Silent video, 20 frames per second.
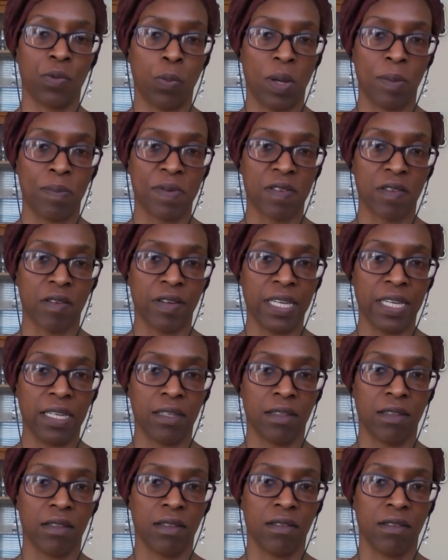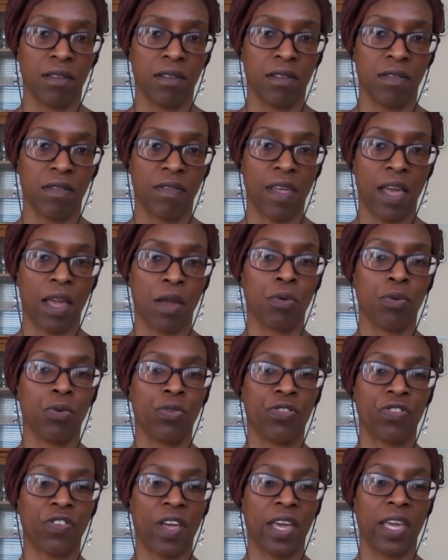website, they will
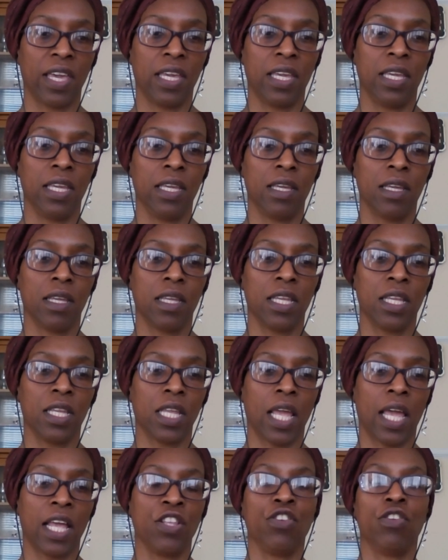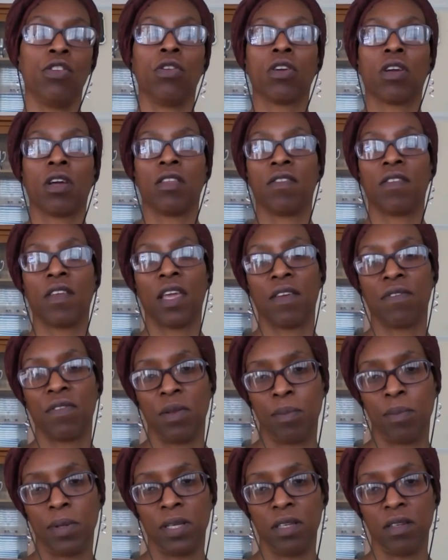say, and you look under
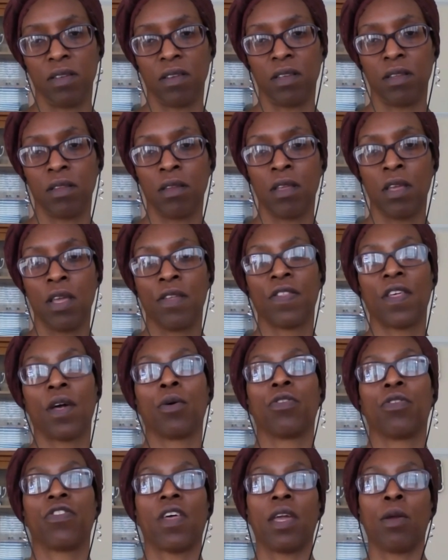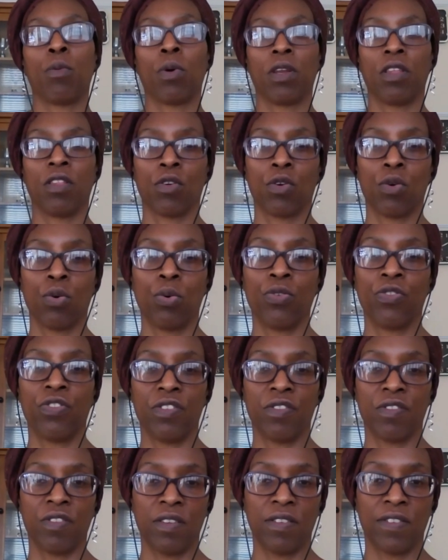heavy bleeding, they'll say one of the
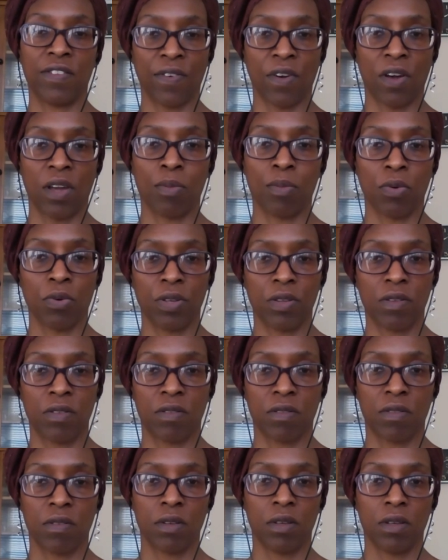causes is fibroids.